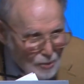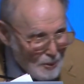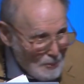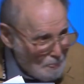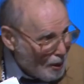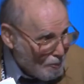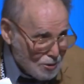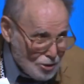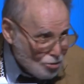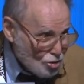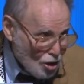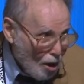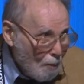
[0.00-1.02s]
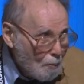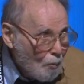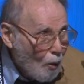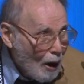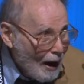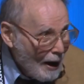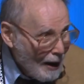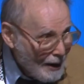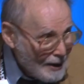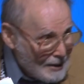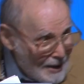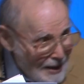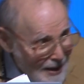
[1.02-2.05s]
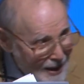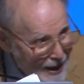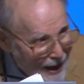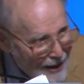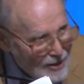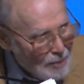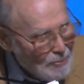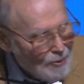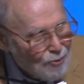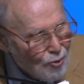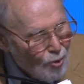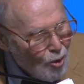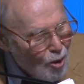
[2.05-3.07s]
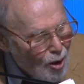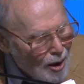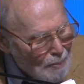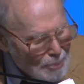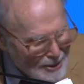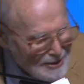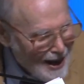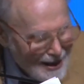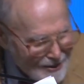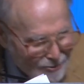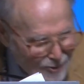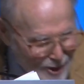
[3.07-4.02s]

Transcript: could be published somewhere. And number 4, but not in